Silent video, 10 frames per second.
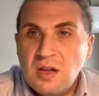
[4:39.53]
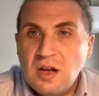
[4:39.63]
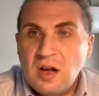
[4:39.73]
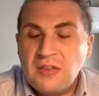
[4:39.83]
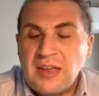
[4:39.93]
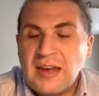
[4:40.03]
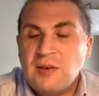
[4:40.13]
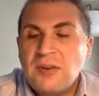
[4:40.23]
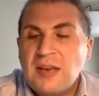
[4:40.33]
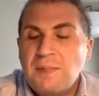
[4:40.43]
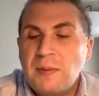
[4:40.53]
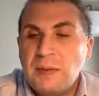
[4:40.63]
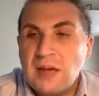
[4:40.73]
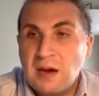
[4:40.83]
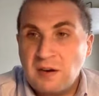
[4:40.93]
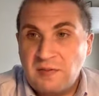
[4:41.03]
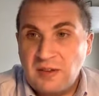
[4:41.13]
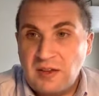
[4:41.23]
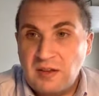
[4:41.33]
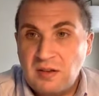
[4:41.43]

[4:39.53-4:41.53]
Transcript: on the annotated bibliography